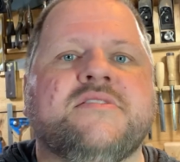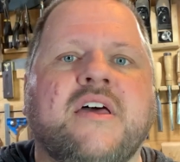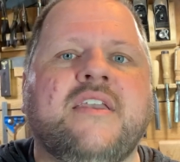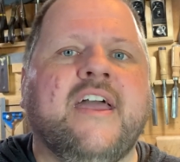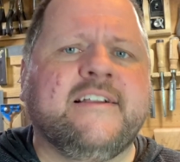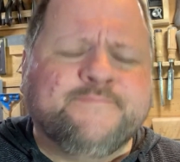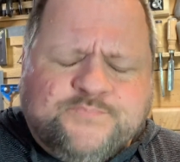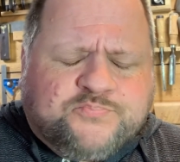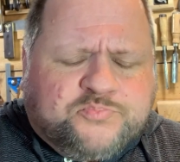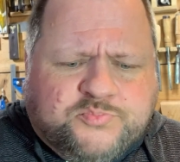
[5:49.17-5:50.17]
Sunday.
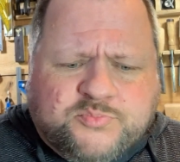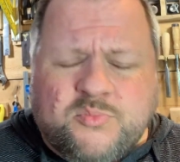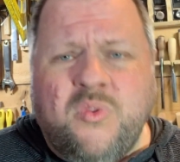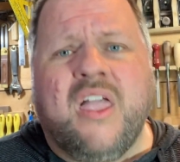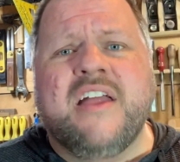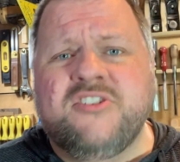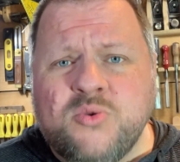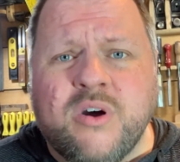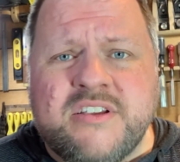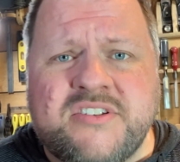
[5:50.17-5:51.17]
I
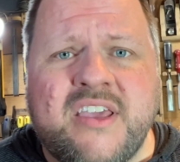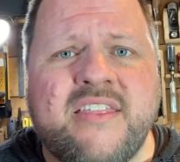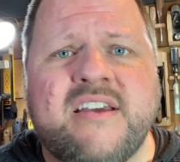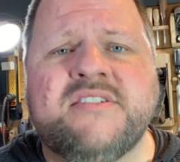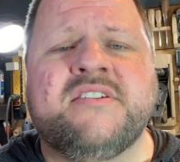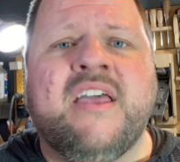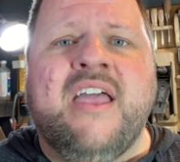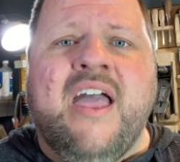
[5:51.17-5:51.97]
do want to say this.